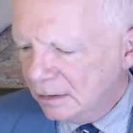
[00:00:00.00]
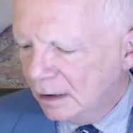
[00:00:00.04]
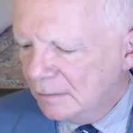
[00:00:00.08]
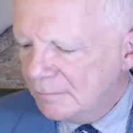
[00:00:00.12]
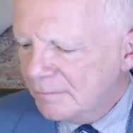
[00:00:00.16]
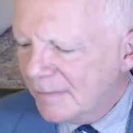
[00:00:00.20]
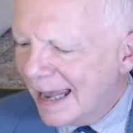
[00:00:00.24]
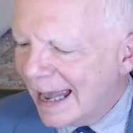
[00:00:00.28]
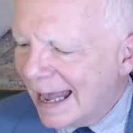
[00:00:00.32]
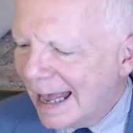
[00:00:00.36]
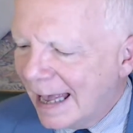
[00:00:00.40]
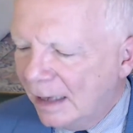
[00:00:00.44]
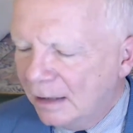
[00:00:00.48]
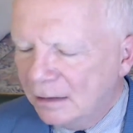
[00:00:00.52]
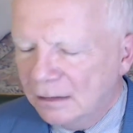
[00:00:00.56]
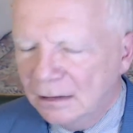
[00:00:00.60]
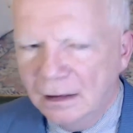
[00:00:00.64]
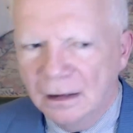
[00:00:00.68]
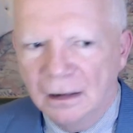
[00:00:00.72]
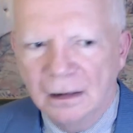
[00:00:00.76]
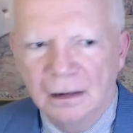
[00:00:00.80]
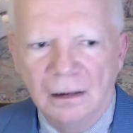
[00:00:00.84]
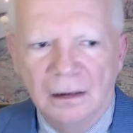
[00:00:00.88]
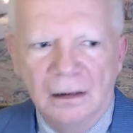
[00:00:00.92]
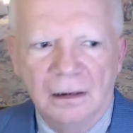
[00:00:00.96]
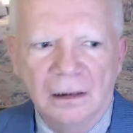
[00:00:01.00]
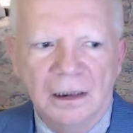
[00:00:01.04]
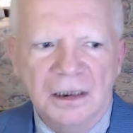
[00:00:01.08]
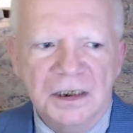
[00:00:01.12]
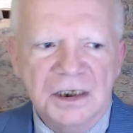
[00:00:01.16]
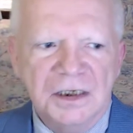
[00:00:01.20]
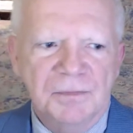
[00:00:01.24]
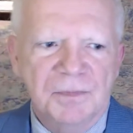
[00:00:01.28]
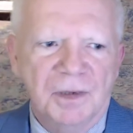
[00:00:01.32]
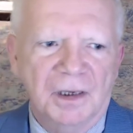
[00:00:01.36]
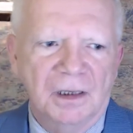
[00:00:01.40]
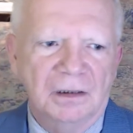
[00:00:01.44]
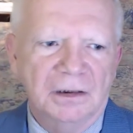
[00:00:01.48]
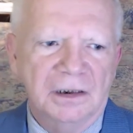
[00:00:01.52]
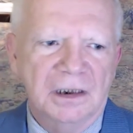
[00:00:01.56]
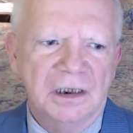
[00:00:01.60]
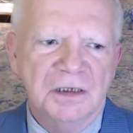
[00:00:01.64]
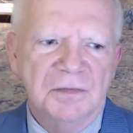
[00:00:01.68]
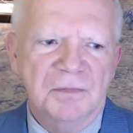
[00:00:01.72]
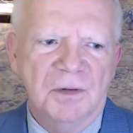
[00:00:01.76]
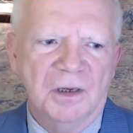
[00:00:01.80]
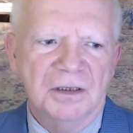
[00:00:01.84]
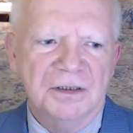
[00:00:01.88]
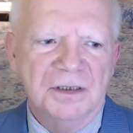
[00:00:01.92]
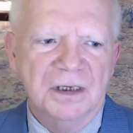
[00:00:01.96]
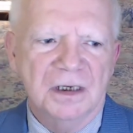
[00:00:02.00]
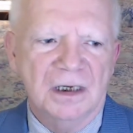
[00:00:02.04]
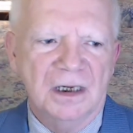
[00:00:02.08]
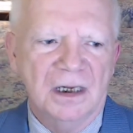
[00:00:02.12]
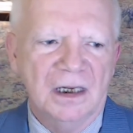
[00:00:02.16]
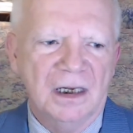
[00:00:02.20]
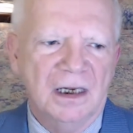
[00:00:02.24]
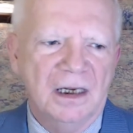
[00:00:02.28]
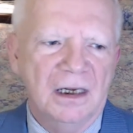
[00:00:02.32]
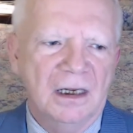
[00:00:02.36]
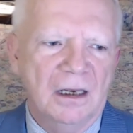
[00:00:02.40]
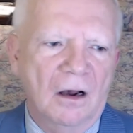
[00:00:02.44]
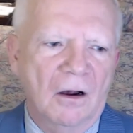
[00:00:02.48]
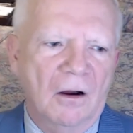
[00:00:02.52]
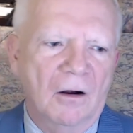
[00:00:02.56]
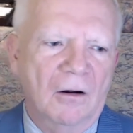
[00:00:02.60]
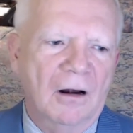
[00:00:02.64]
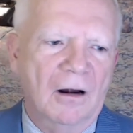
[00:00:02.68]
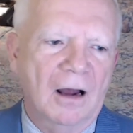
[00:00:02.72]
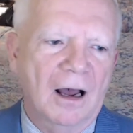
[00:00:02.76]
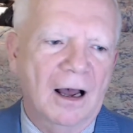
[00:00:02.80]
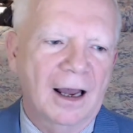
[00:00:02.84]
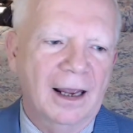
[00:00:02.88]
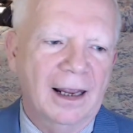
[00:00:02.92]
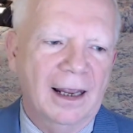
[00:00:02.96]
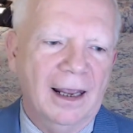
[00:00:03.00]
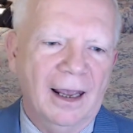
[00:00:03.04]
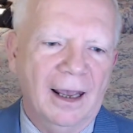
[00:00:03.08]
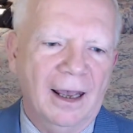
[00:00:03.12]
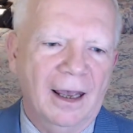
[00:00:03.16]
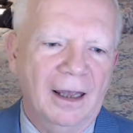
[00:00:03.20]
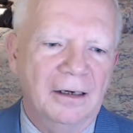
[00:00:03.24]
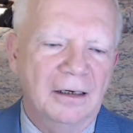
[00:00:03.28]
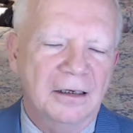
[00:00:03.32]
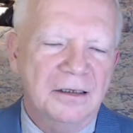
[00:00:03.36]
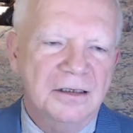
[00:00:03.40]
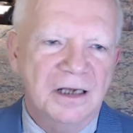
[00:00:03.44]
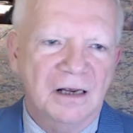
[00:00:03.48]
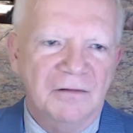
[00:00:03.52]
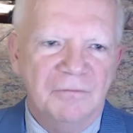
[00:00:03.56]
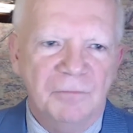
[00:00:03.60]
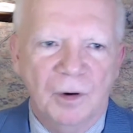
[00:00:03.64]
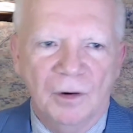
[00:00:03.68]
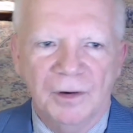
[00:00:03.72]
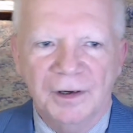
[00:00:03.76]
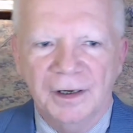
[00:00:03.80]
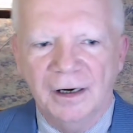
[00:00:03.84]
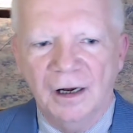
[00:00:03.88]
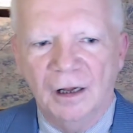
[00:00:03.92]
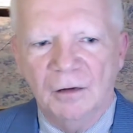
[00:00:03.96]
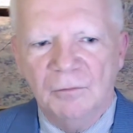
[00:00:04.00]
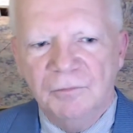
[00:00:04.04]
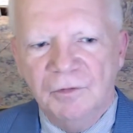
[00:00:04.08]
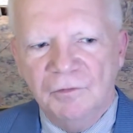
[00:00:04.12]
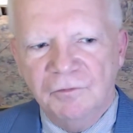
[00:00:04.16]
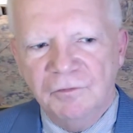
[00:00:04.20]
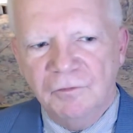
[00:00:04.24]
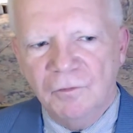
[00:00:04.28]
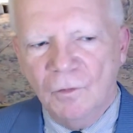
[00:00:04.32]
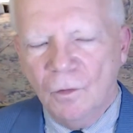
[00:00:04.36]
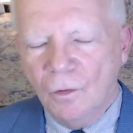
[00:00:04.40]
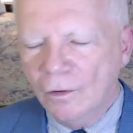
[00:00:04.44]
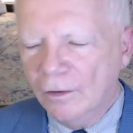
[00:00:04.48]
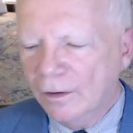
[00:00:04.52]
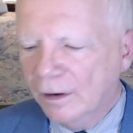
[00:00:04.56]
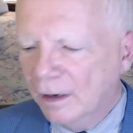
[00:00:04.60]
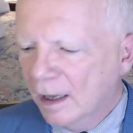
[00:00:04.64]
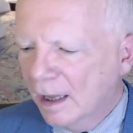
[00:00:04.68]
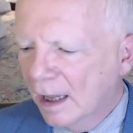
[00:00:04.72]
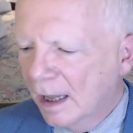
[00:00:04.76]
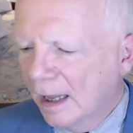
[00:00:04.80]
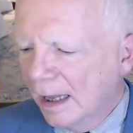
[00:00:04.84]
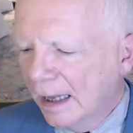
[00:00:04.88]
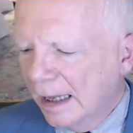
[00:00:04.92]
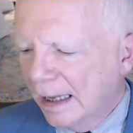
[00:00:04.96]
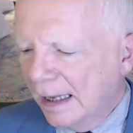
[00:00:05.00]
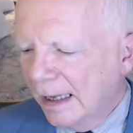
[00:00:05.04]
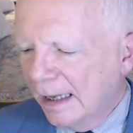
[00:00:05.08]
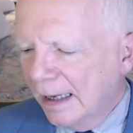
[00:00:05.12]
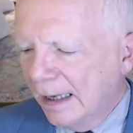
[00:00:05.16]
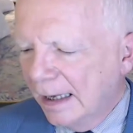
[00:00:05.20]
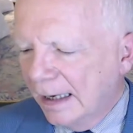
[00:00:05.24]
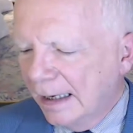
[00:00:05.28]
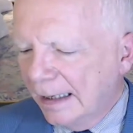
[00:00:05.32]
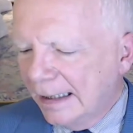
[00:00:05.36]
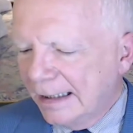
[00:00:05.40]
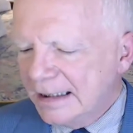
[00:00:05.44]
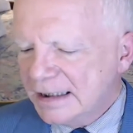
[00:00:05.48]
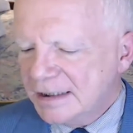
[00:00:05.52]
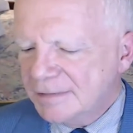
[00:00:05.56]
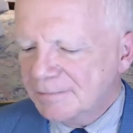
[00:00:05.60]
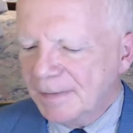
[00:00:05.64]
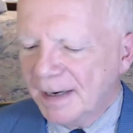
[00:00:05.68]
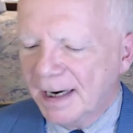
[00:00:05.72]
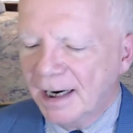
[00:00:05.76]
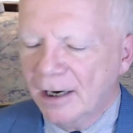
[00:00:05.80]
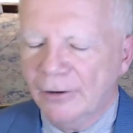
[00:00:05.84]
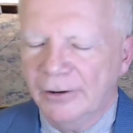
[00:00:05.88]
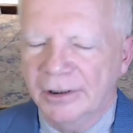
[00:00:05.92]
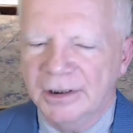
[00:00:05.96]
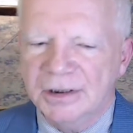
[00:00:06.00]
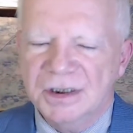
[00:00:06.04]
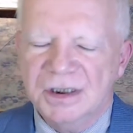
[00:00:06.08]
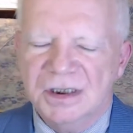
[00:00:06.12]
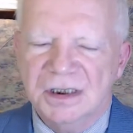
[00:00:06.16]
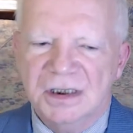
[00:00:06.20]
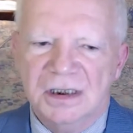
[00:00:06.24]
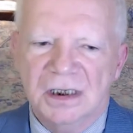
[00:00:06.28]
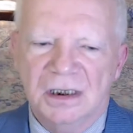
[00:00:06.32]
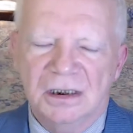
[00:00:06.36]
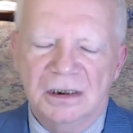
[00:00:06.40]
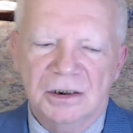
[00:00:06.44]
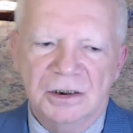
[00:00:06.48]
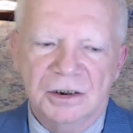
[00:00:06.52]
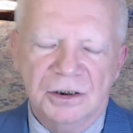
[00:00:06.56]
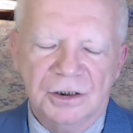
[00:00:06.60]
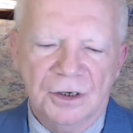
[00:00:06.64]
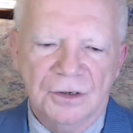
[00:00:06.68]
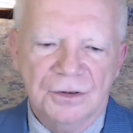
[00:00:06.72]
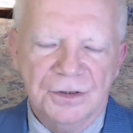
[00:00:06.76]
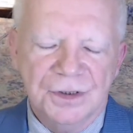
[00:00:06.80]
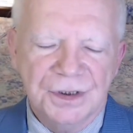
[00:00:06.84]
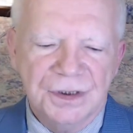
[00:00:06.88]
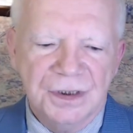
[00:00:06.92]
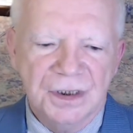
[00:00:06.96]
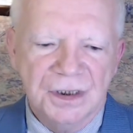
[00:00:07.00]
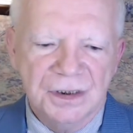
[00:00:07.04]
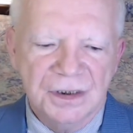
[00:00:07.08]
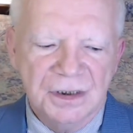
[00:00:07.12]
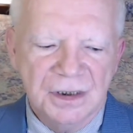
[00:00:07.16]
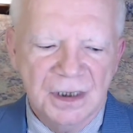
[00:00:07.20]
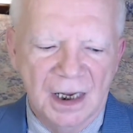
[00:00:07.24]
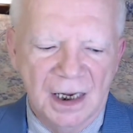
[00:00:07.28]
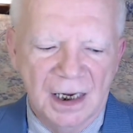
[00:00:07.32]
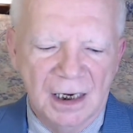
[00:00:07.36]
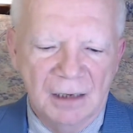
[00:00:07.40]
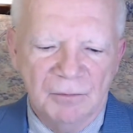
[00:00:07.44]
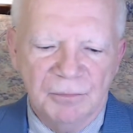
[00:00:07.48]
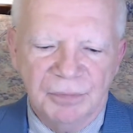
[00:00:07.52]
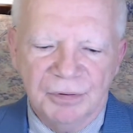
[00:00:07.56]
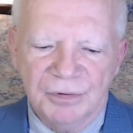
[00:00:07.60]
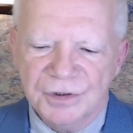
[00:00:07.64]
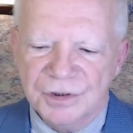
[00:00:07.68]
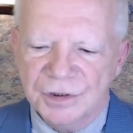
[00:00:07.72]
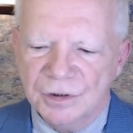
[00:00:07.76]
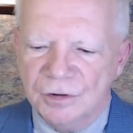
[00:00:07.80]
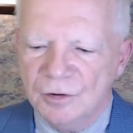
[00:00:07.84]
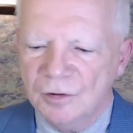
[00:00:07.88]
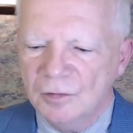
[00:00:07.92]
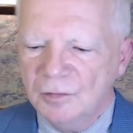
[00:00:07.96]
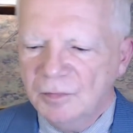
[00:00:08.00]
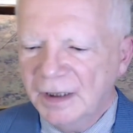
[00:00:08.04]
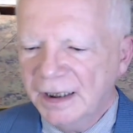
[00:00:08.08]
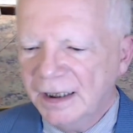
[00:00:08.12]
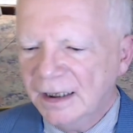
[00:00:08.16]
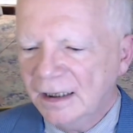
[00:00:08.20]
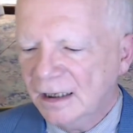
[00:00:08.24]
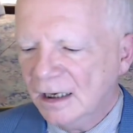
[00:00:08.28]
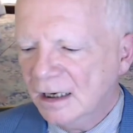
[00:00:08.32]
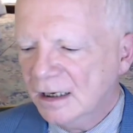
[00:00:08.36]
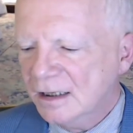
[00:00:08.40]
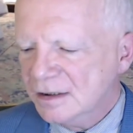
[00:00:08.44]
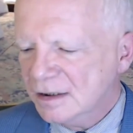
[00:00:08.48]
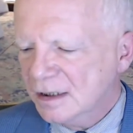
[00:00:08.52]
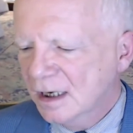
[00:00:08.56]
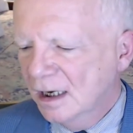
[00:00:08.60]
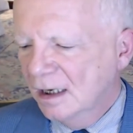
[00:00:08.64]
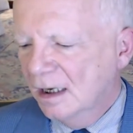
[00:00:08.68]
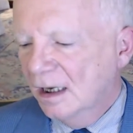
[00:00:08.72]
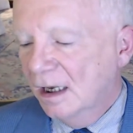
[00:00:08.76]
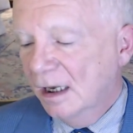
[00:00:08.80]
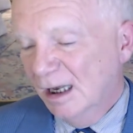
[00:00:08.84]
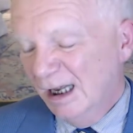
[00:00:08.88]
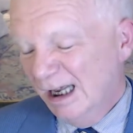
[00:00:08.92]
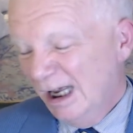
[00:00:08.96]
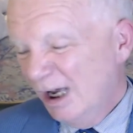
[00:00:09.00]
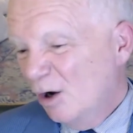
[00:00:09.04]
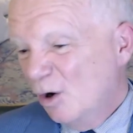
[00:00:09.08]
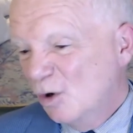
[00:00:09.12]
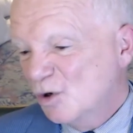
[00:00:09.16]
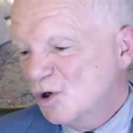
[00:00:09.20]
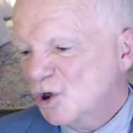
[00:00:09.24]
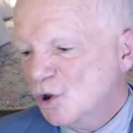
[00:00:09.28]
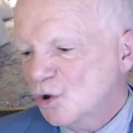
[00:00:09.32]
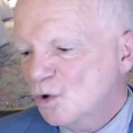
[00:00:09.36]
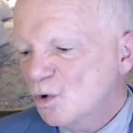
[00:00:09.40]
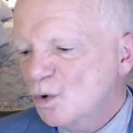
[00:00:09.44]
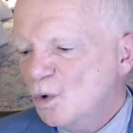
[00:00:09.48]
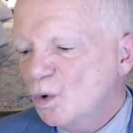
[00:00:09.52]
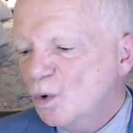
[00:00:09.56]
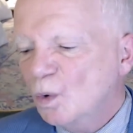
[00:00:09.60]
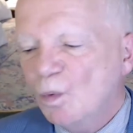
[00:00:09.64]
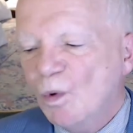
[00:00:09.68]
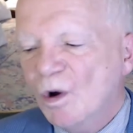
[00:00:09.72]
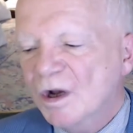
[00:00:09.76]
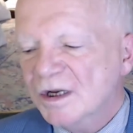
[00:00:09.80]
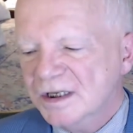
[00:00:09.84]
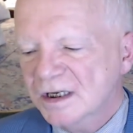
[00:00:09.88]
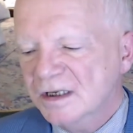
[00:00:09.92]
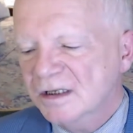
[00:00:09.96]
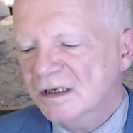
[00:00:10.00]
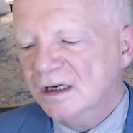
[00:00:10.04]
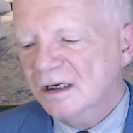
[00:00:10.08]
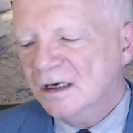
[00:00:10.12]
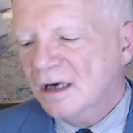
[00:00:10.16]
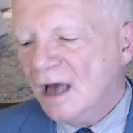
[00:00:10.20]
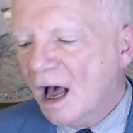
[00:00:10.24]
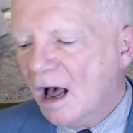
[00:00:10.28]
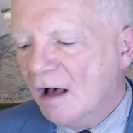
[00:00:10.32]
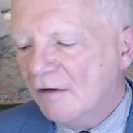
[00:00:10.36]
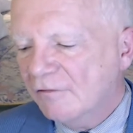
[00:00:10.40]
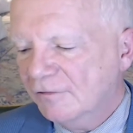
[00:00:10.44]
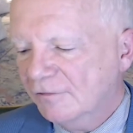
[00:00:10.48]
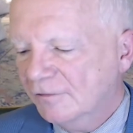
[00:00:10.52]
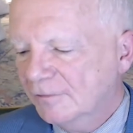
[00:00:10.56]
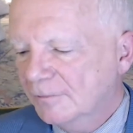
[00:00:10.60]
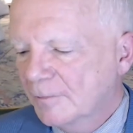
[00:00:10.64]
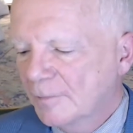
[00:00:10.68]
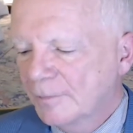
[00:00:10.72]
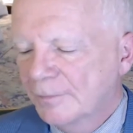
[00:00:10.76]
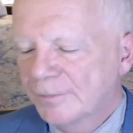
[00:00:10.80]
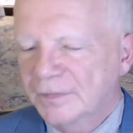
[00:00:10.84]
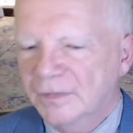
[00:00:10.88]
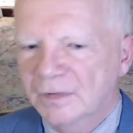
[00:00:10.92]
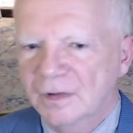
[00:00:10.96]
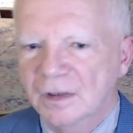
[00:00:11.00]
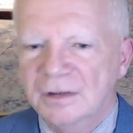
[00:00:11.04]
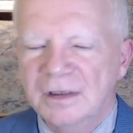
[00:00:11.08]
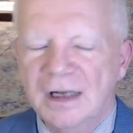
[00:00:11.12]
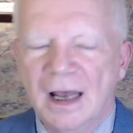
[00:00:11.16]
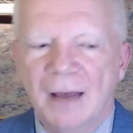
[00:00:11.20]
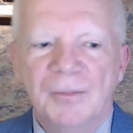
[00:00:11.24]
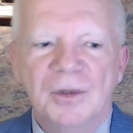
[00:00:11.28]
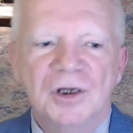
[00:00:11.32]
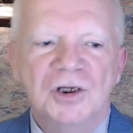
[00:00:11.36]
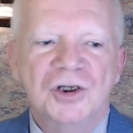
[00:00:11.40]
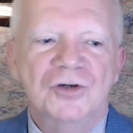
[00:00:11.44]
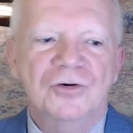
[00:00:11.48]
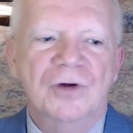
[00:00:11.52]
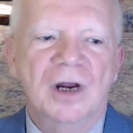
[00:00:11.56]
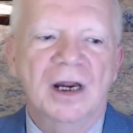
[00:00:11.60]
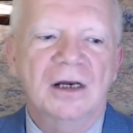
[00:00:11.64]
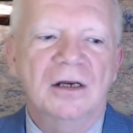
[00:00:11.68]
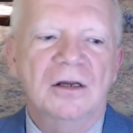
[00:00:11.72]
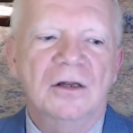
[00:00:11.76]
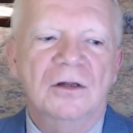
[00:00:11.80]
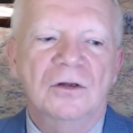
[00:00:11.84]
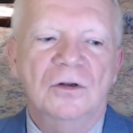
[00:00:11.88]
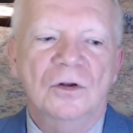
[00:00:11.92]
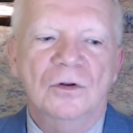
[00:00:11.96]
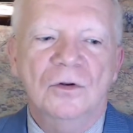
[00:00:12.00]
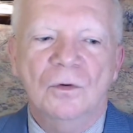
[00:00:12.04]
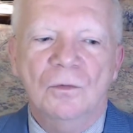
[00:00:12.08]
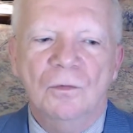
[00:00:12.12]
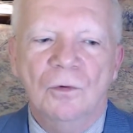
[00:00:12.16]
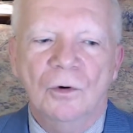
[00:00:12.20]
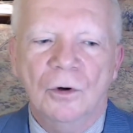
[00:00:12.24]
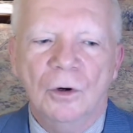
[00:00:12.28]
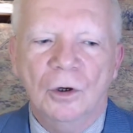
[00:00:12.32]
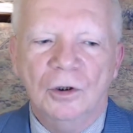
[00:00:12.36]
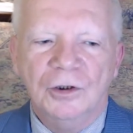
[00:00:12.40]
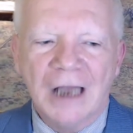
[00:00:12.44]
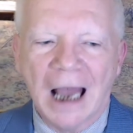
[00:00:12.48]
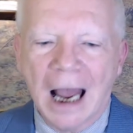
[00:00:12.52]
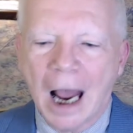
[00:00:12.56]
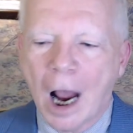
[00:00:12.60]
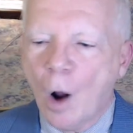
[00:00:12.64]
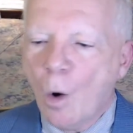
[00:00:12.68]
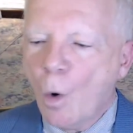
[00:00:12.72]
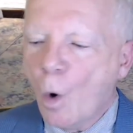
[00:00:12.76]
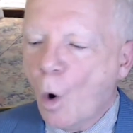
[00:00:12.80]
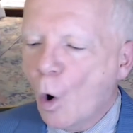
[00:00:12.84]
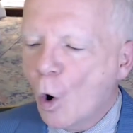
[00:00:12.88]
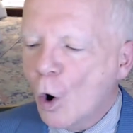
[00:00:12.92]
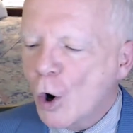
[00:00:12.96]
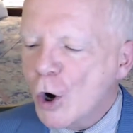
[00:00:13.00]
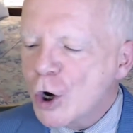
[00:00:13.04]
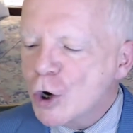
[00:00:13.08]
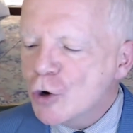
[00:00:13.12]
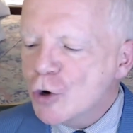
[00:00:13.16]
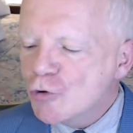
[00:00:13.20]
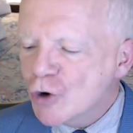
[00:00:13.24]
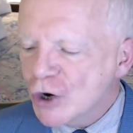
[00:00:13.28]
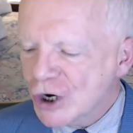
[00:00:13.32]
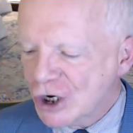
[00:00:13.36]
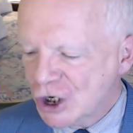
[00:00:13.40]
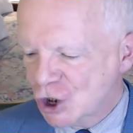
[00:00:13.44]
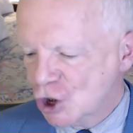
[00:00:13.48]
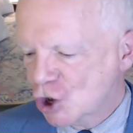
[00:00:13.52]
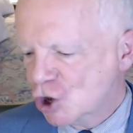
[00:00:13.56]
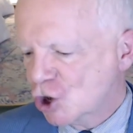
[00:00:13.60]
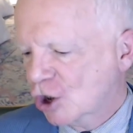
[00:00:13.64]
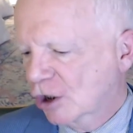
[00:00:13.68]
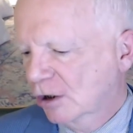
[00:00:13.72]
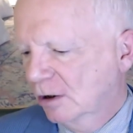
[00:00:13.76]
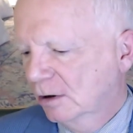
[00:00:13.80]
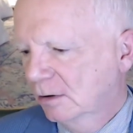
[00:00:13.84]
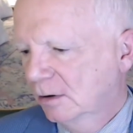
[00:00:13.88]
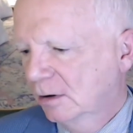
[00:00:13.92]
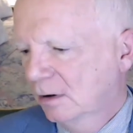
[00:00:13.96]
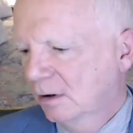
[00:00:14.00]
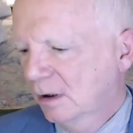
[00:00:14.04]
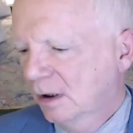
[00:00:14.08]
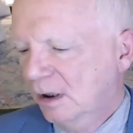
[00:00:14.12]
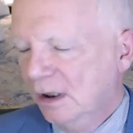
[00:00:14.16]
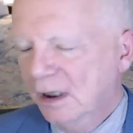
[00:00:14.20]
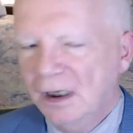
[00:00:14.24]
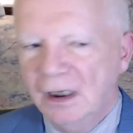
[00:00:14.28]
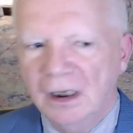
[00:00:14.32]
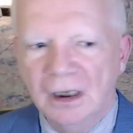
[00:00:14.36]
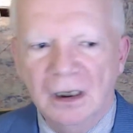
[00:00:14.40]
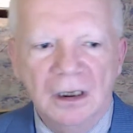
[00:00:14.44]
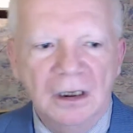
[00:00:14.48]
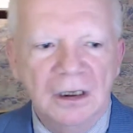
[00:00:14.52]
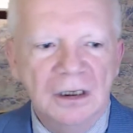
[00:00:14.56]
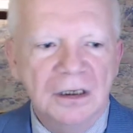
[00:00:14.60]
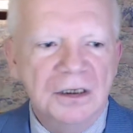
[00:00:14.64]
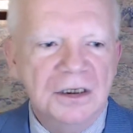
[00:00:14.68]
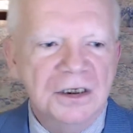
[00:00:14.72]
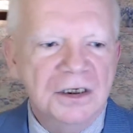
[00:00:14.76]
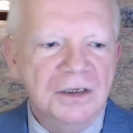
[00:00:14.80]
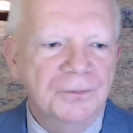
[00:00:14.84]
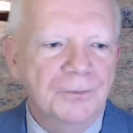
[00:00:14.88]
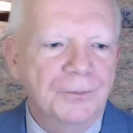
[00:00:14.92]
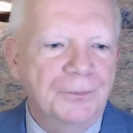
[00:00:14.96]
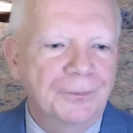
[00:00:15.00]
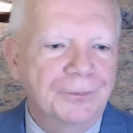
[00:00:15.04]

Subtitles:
a man, he spells it E-R-I-N, as I pointed out before. His parents chose this name presumably because O'Toole wasn't enough to demonstrate to the world how Irish he is.